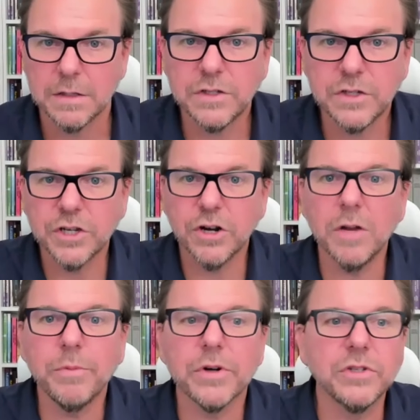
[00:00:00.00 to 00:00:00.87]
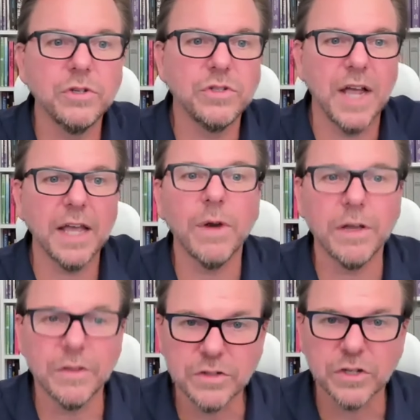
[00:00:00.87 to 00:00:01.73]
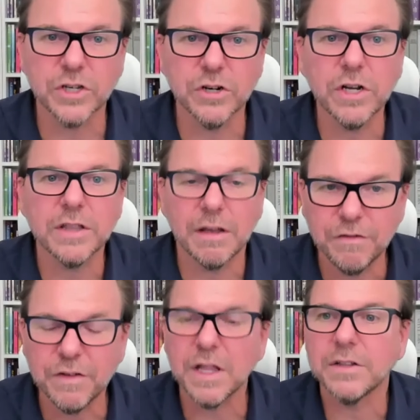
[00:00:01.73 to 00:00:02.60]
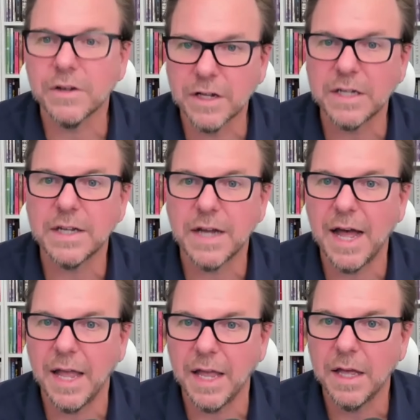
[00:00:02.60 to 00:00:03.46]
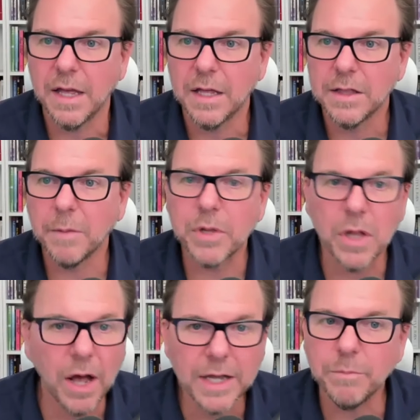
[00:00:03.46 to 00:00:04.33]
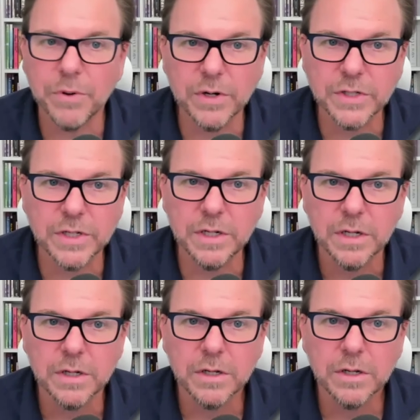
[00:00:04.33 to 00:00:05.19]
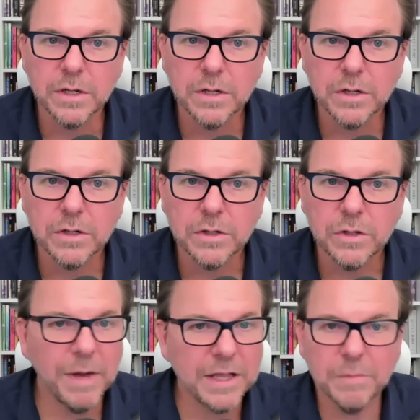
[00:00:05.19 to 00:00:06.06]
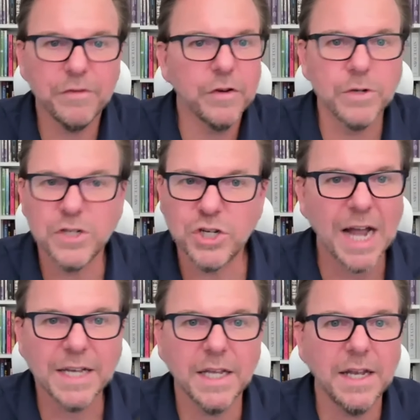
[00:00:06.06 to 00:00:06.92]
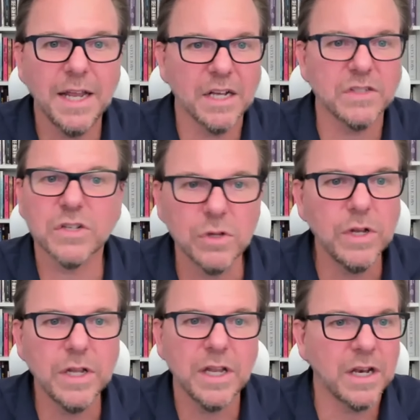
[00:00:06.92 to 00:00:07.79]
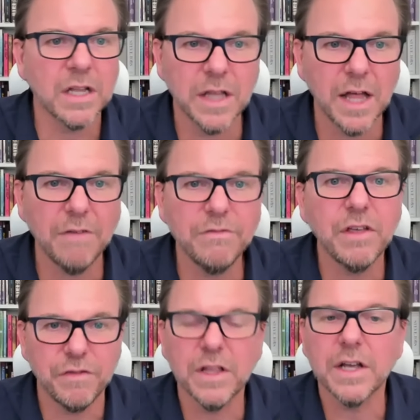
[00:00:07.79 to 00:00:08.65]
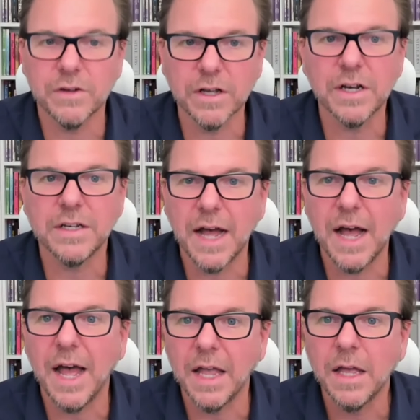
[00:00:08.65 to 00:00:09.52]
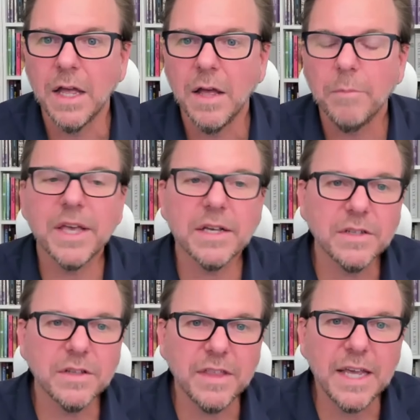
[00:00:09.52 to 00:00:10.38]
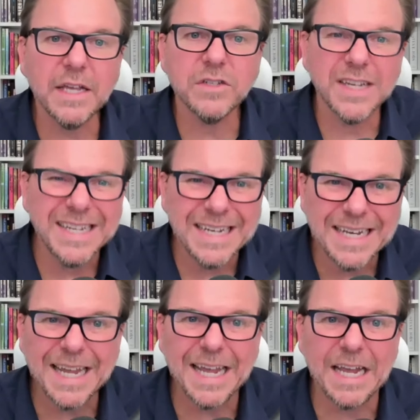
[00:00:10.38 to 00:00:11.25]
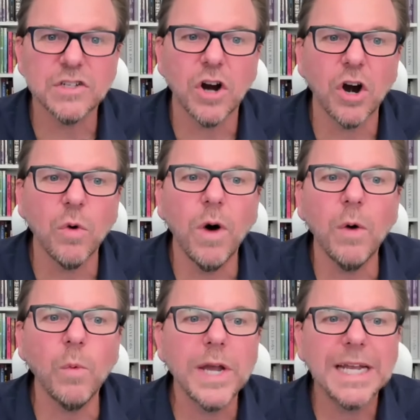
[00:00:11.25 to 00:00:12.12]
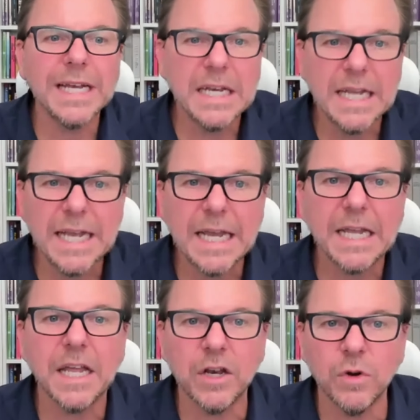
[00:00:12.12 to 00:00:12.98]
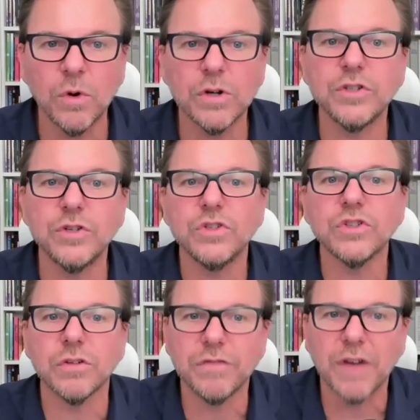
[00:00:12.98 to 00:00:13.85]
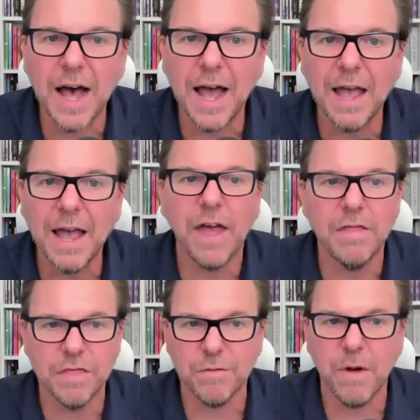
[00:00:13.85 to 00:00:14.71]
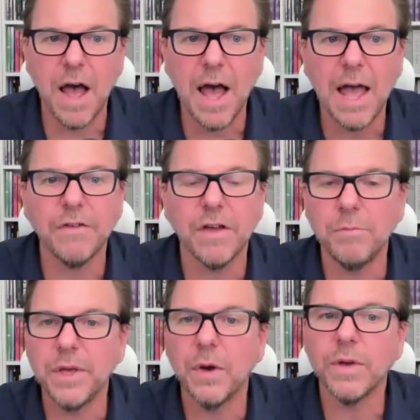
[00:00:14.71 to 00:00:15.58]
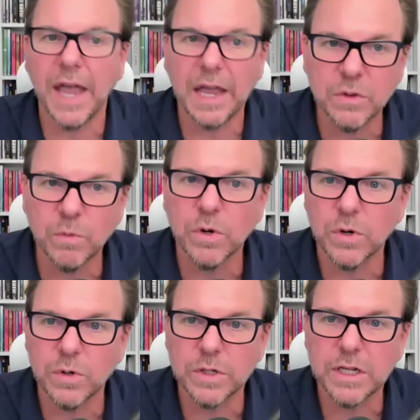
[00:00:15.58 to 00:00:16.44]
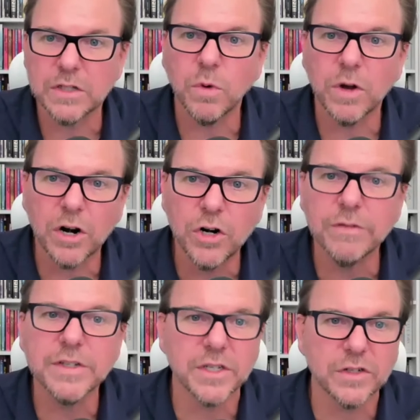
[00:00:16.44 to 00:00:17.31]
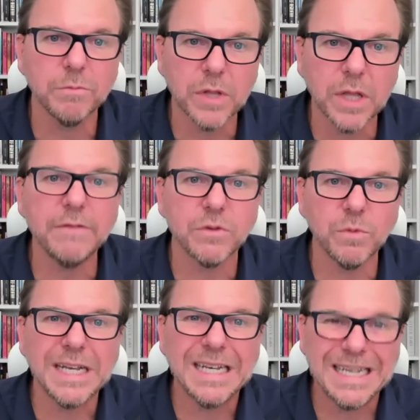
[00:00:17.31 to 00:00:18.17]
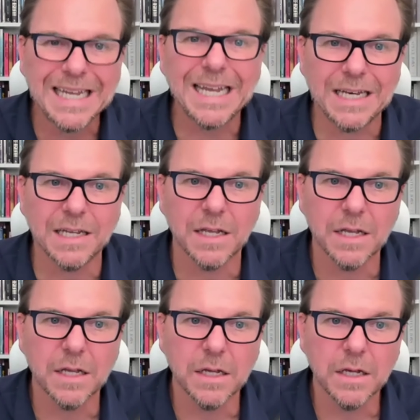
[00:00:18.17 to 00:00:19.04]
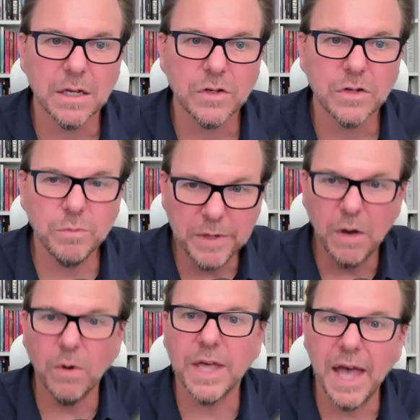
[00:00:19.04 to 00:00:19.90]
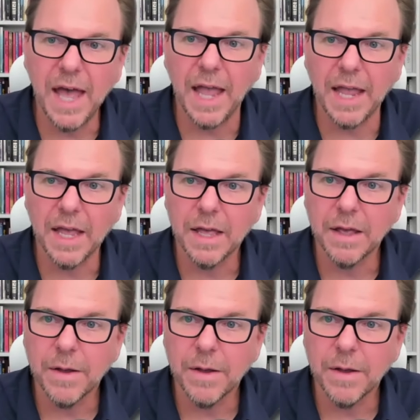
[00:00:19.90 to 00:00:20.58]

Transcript: The security person, you take away their security, they feel like they're going to die. The belonging person, you make them feel rejected and excluded and unloved, they feel like they're going to die. Because these needs are what we need in order to survive and thrive and be okay in the world. It's what our nervous system believes we need to be okay.